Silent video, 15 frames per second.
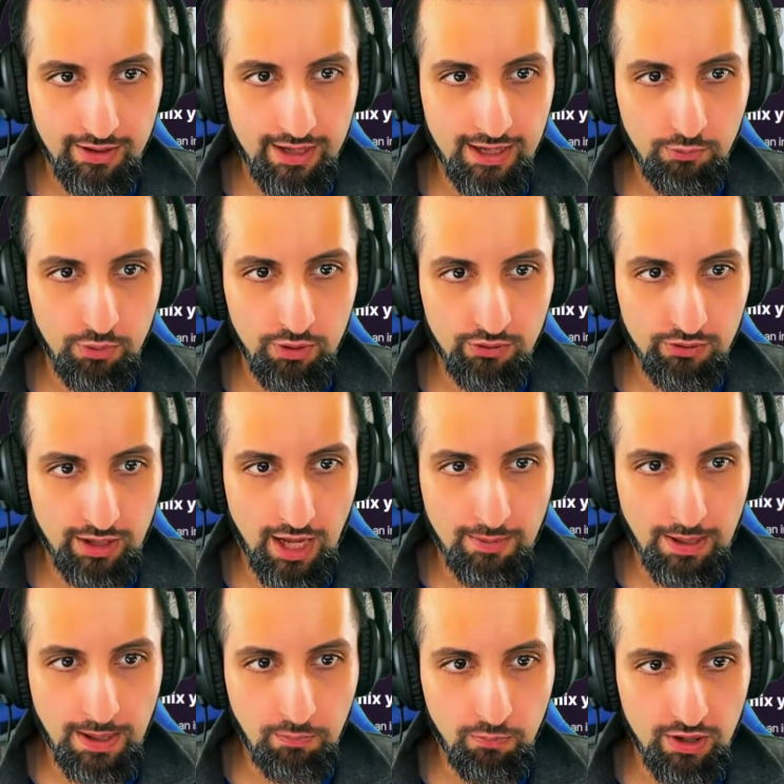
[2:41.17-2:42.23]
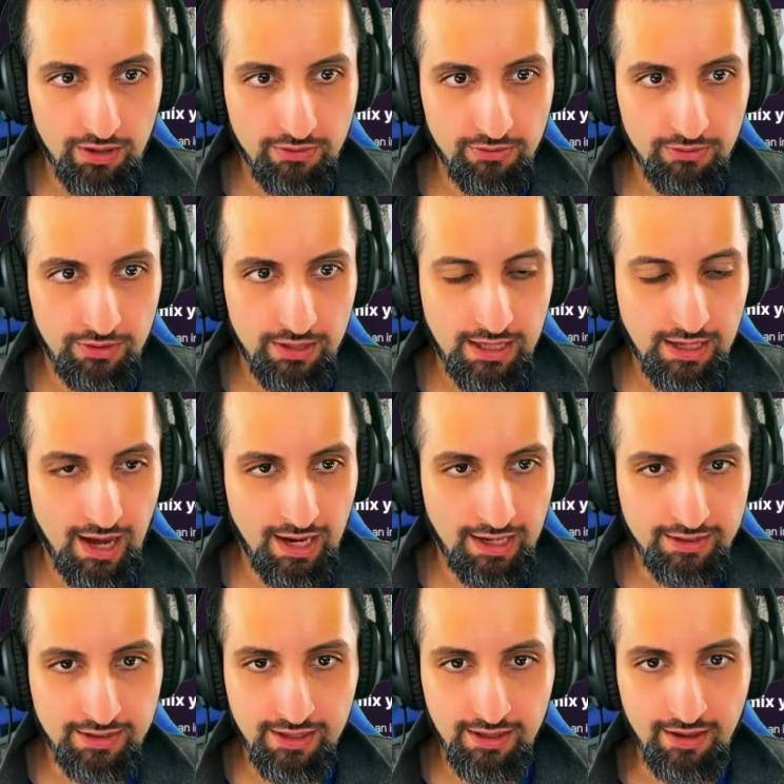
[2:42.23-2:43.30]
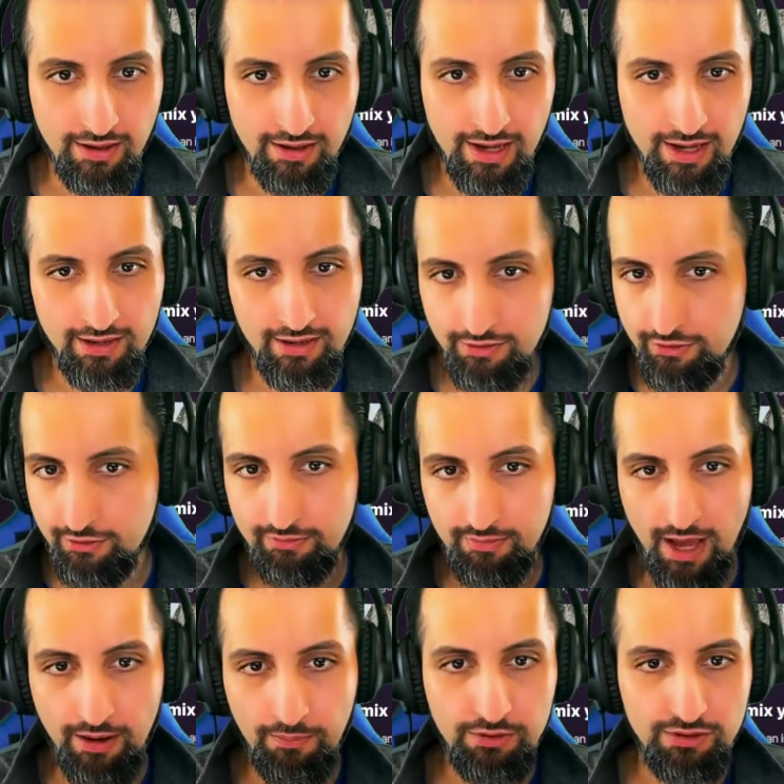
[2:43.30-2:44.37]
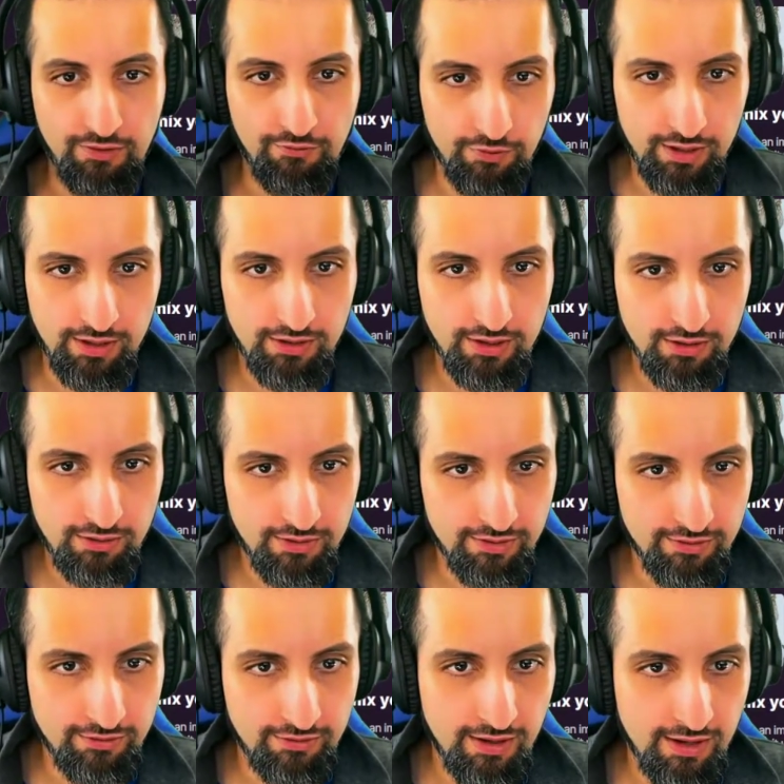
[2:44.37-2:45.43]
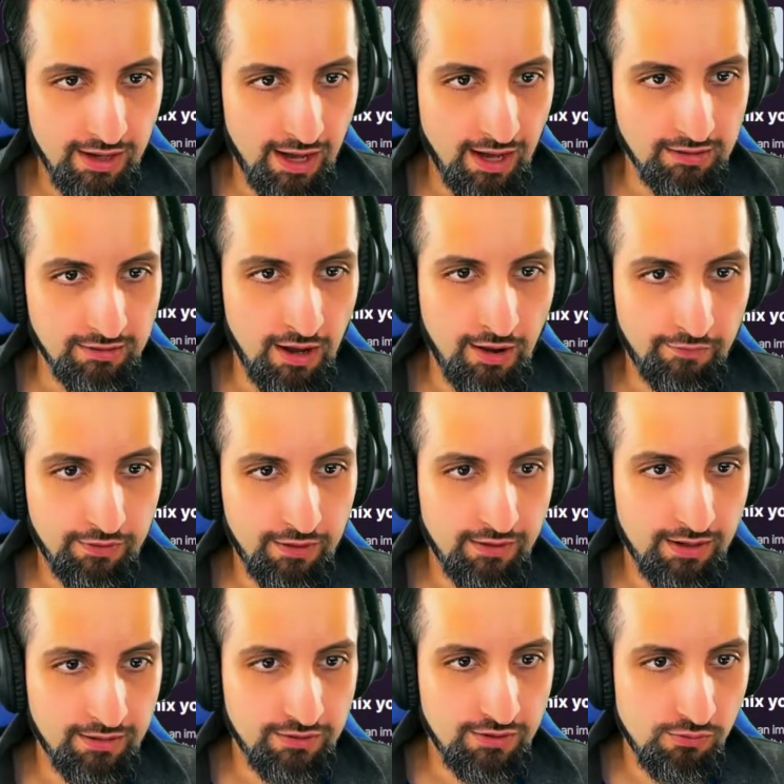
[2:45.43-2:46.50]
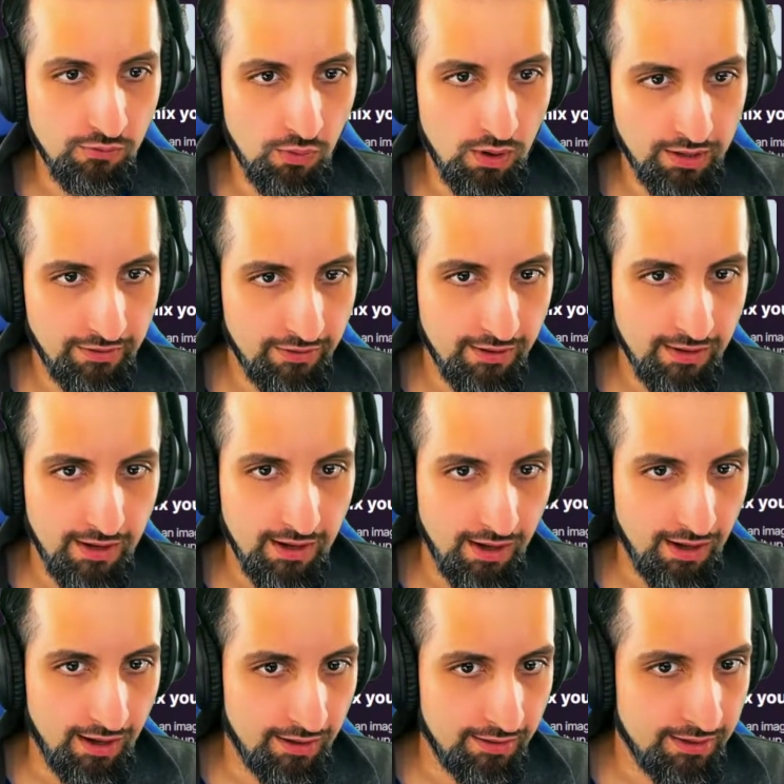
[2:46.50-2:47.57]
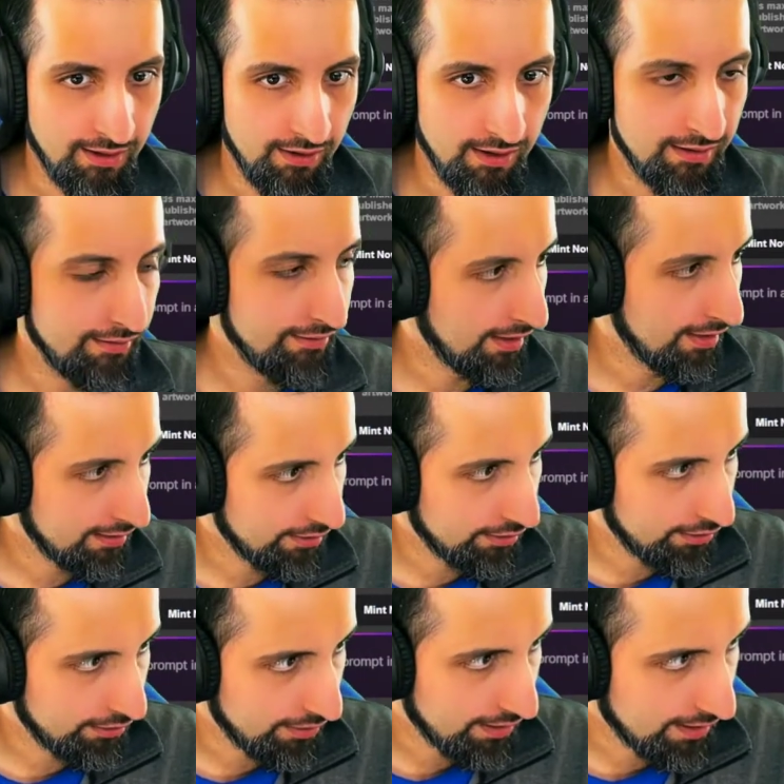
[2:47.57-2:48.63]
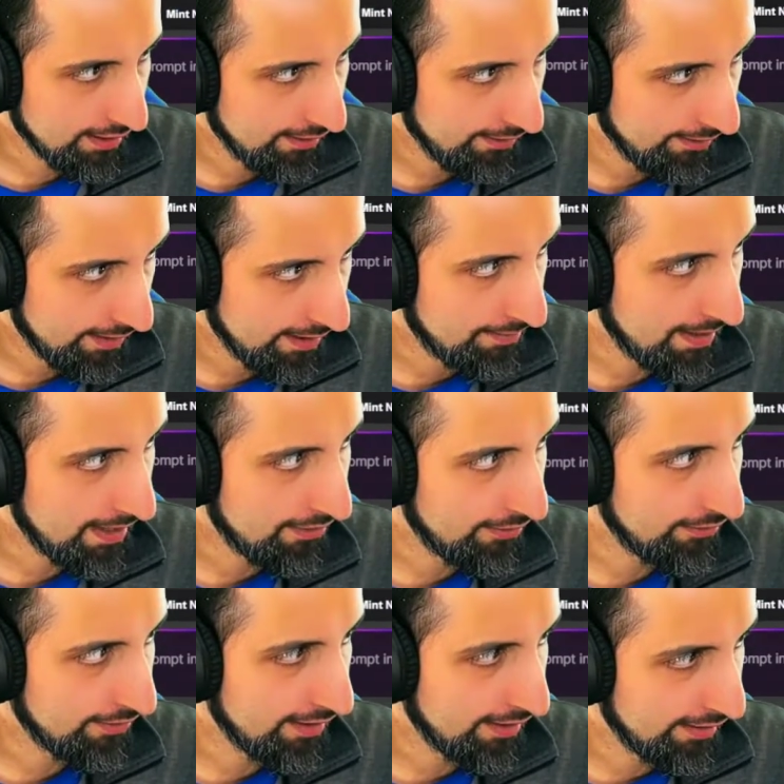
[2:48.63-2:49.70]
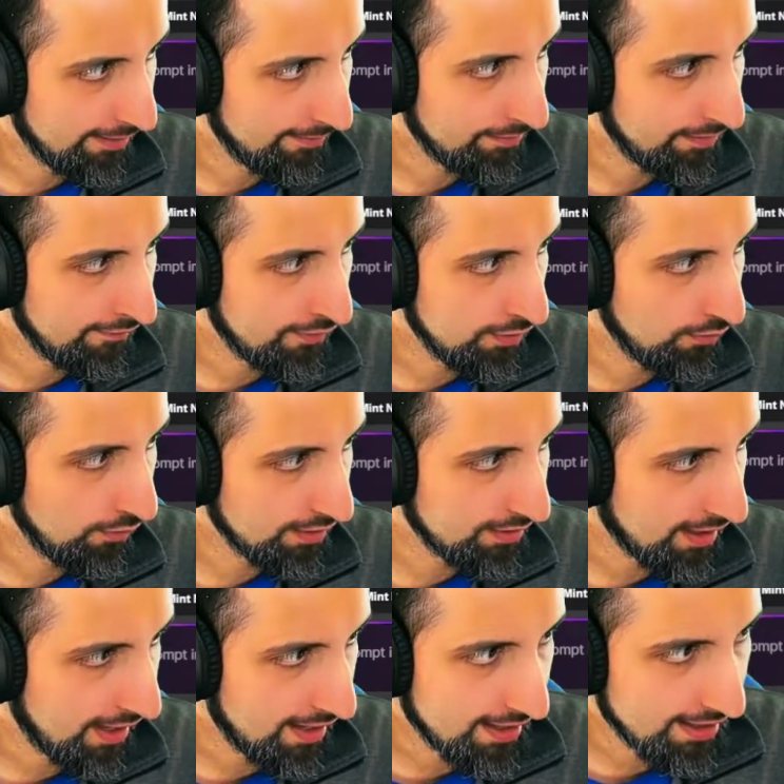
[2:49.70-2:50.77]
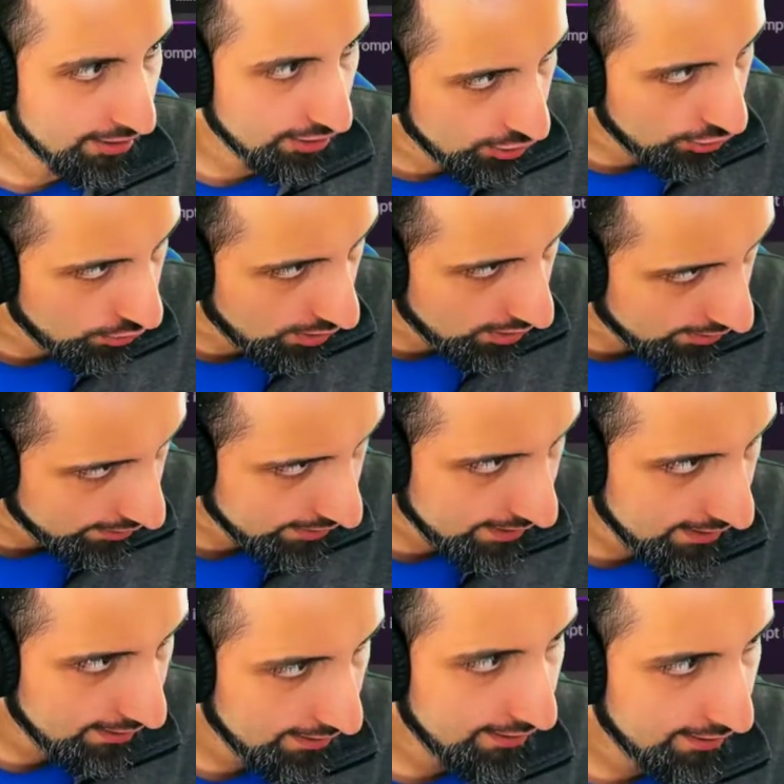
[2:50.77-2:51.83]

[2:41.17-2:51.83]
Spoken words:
it will come up with the idea, and it's 100% free. You can do this as often as you want. There is a little thing about if you want a higher quality,